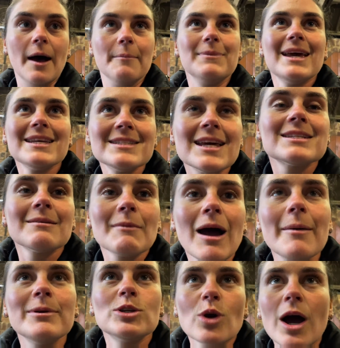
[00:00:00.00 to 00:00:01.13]
Yes, I'm
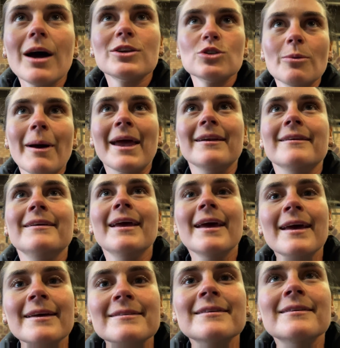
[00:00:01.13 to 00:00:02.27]
coming to cut your mane.
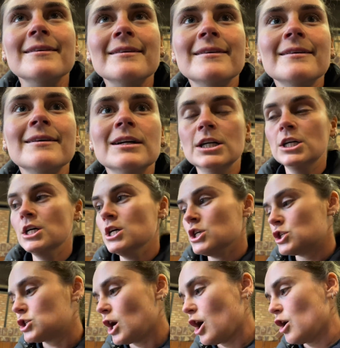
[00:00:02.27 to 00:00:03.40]
Yes.
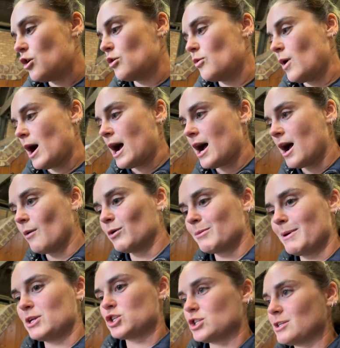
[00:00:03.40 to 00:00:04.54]
So I want to
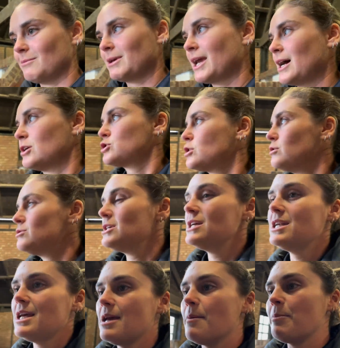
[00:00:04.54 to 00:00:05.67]
mention something else. So
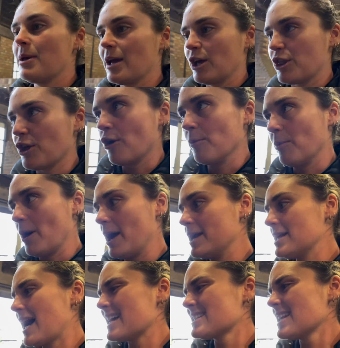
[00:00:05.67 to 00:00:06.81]
Didi, being a thoroughbred,
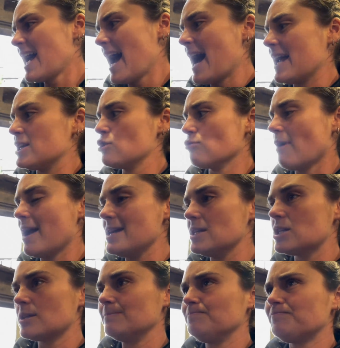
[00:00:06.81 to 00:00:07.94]
hasn't had
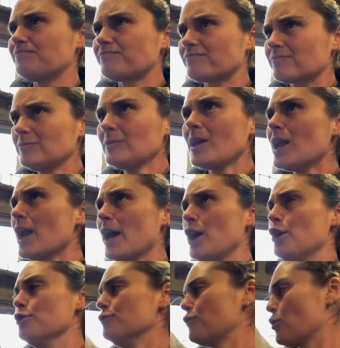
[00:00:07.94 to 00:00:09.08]
great like
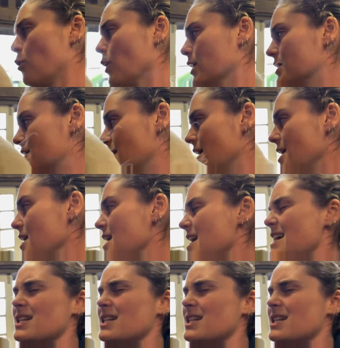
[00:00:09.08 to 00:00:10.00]
hoof quality.